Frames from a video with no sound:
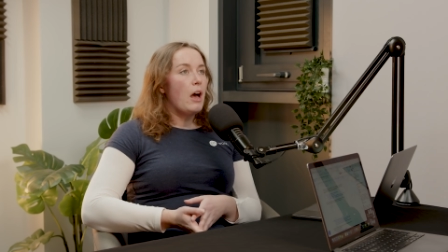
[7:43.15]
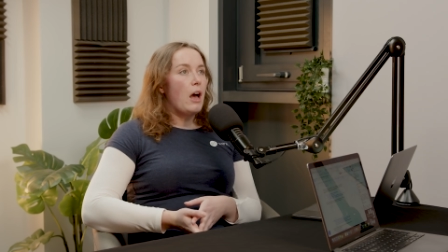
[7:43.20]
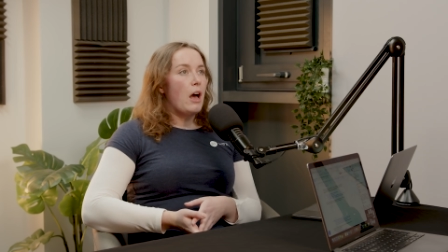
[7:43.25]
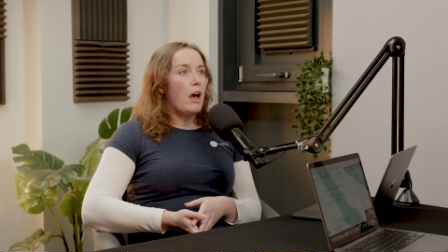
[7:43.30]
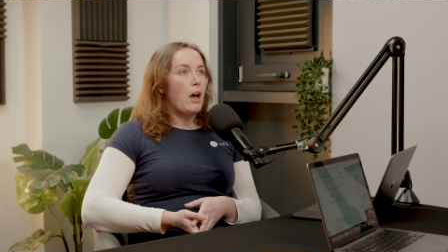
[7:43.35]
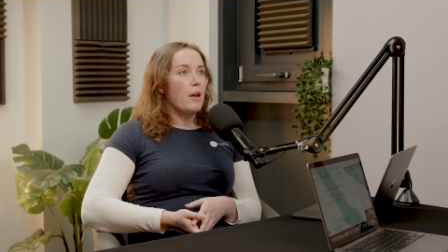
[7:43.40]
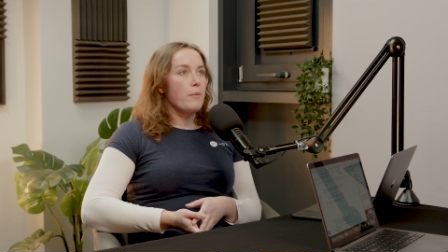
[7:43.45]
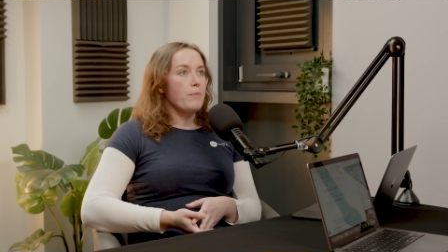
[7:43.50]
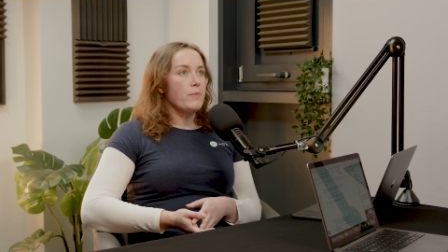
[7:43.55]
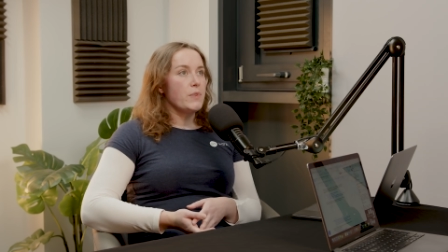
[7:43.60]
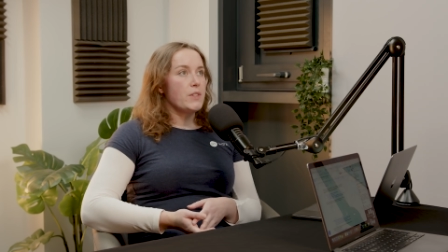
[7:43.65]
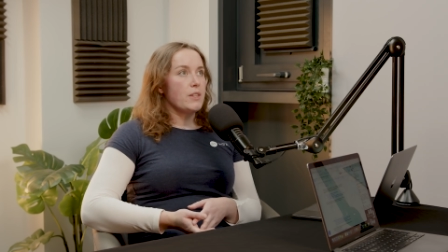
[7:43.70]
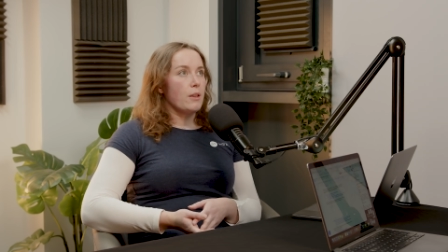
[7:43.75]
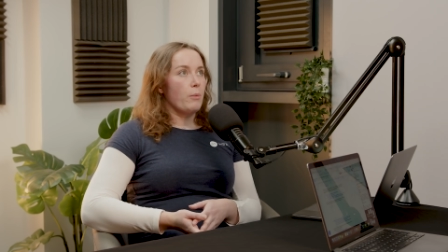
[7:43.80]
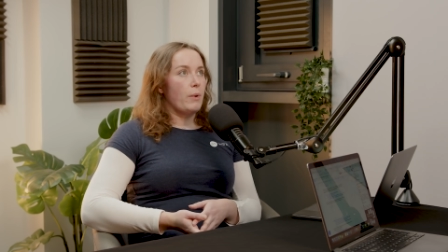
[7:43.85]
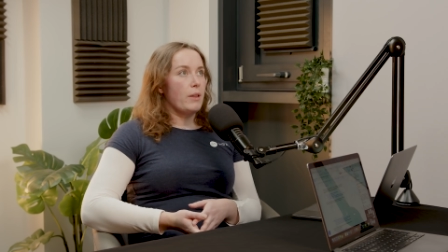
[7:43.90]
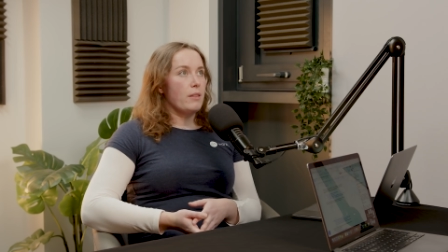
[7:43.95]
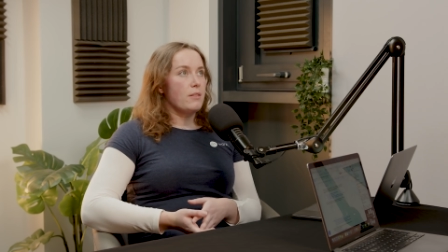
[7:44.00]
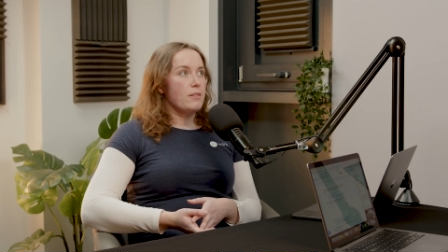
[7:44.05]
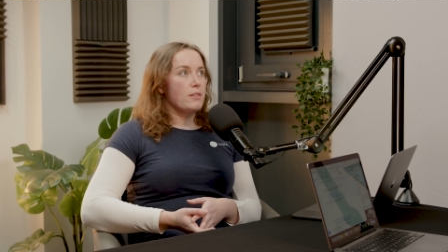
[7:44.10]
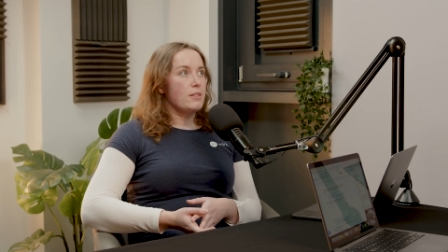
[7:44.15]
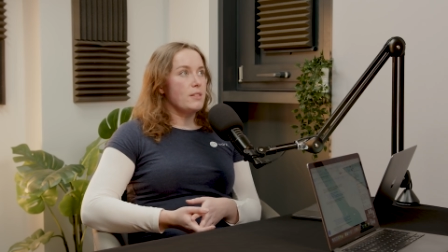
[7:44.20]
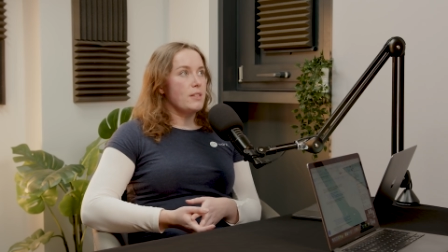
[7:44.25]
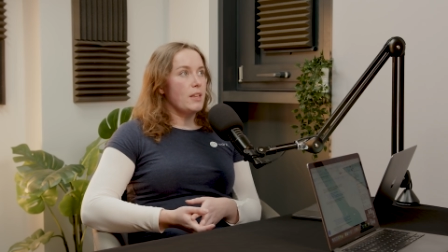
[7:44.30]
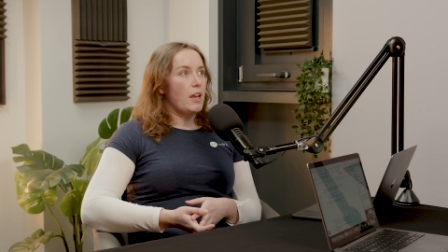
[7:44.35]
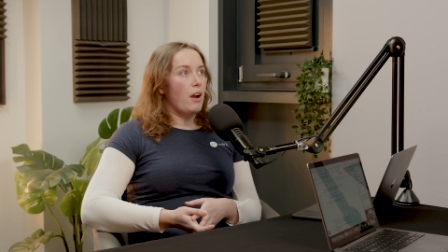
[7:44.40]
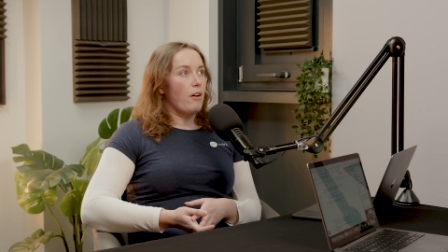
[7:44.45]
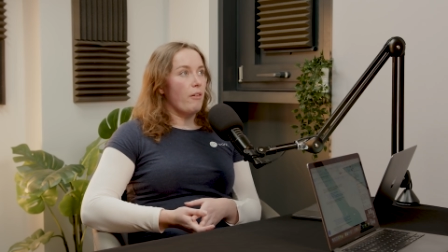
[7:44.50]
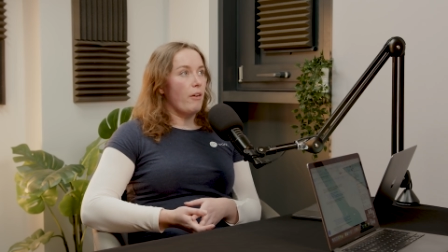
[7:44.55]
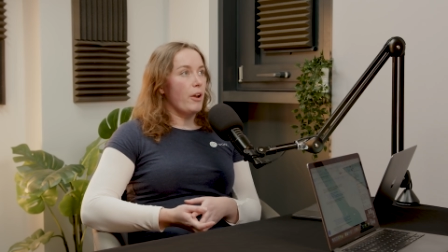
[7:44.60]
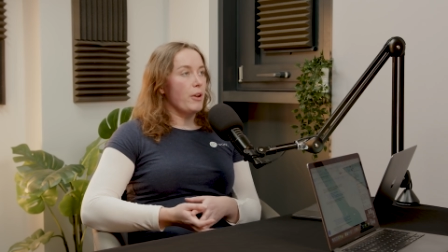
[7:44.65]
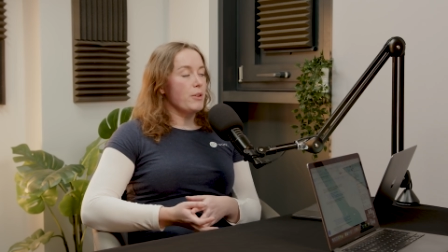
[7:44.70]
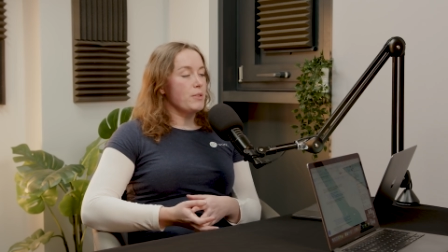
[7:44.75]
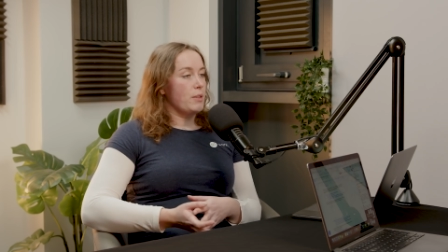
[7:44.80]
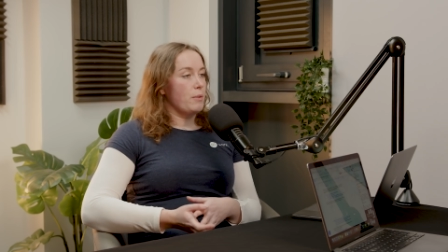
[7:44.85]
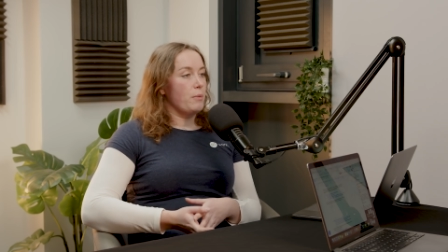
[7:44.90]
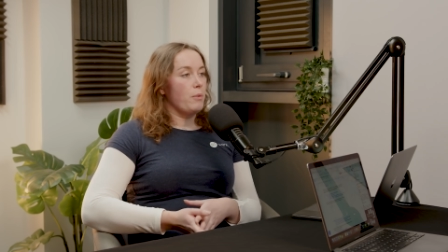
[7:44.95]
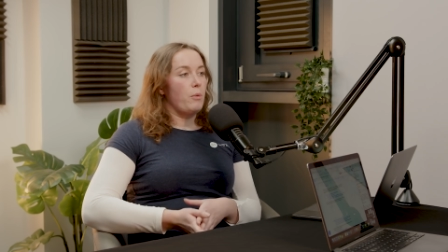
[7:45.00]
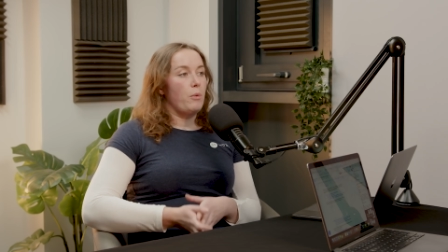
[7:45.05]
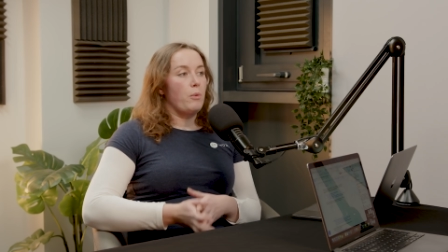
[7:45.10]
So with CRO,
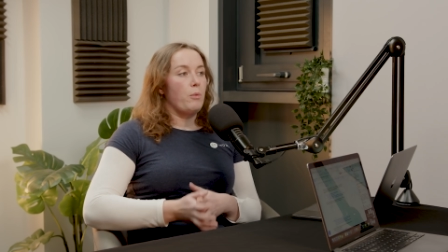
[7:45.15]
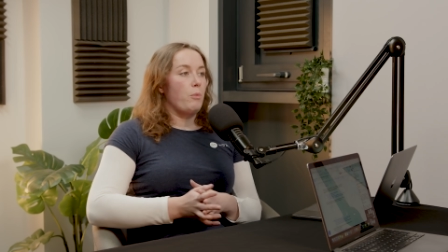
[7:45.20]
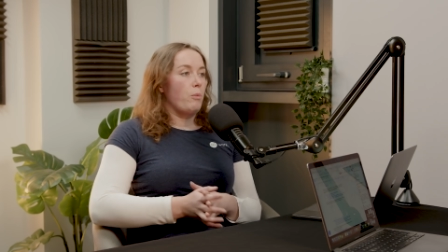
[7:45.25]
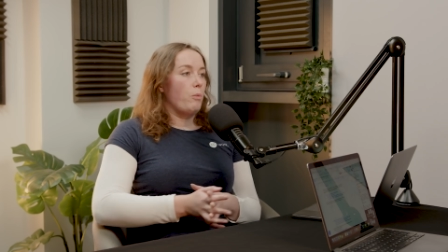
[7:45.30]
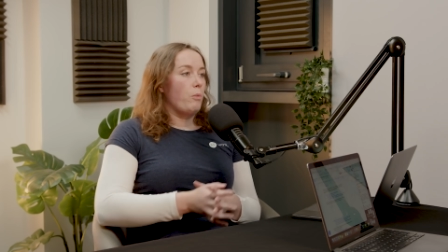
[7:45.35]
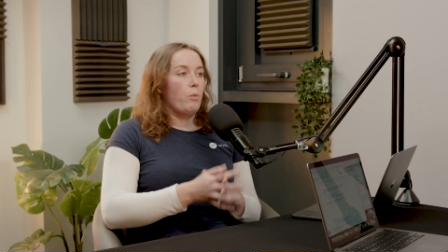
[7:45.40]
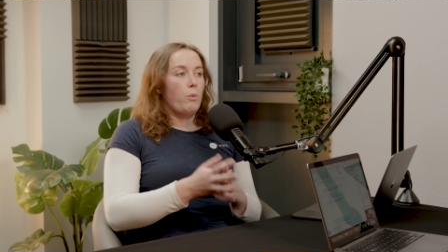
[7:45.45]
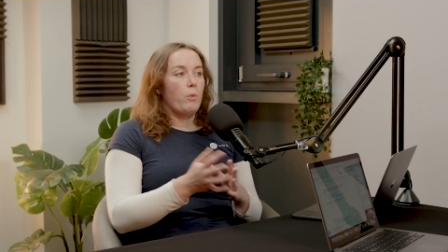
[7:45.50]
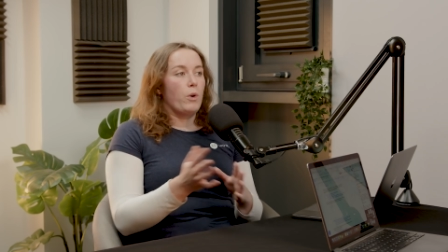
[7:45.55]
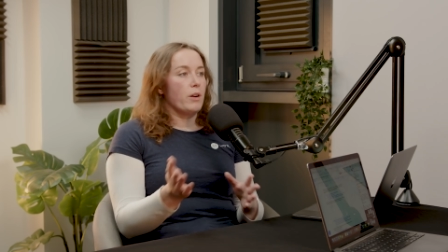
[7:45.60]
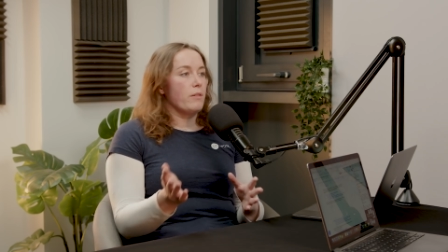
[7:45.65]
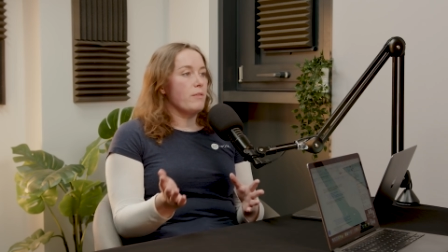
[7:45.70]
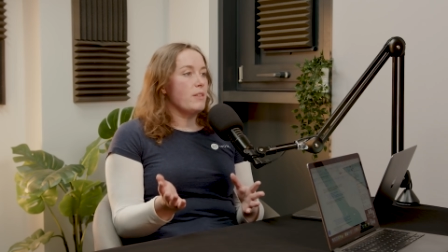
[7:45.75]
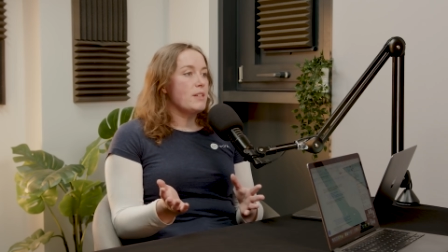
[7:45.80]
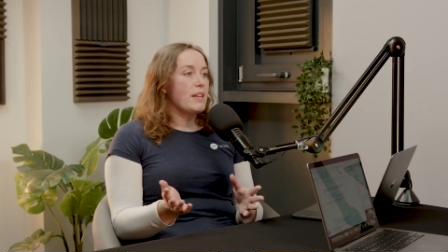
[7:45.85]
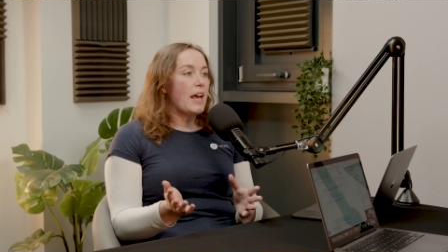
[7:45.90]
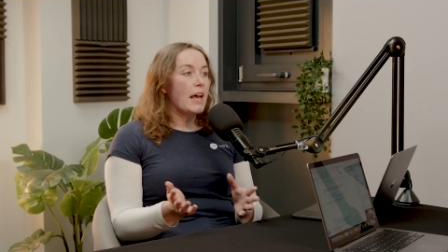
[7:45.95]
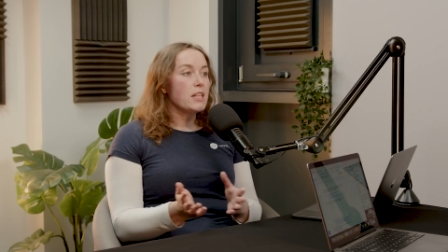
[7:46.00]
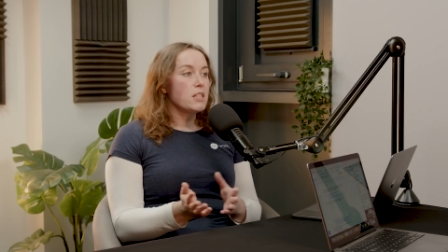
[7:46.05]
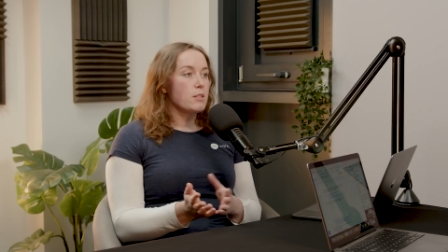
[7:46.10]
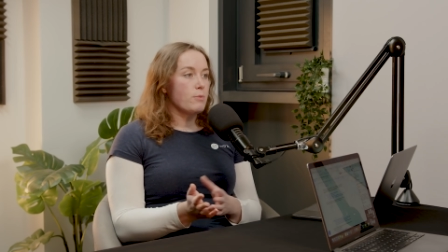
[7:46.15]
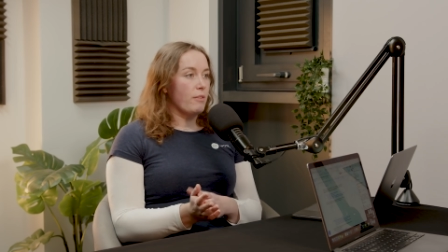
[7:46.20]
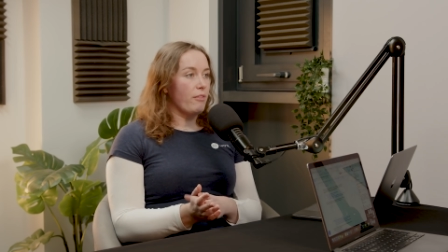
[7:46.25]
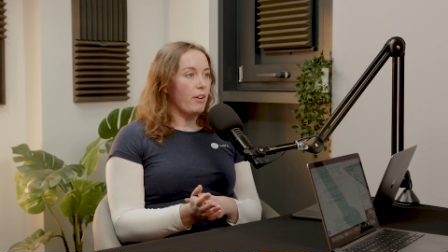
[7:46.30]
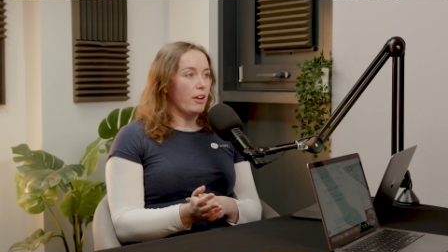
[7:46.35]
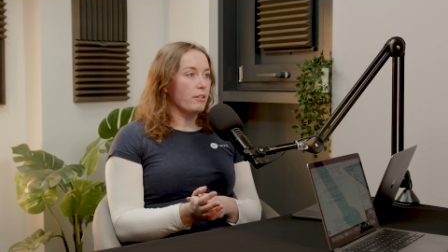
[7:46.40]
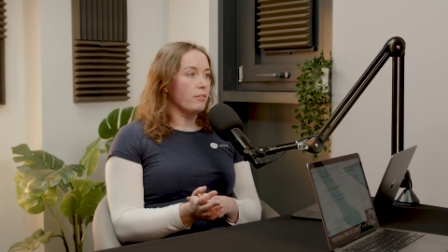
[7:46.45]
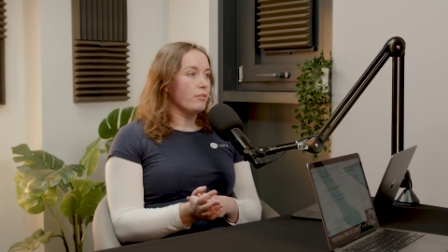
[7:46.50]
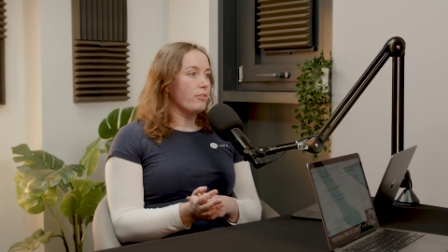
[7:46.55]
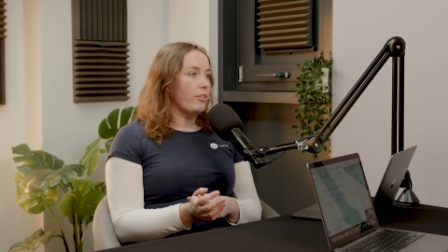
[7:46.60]
so one of the tests we run,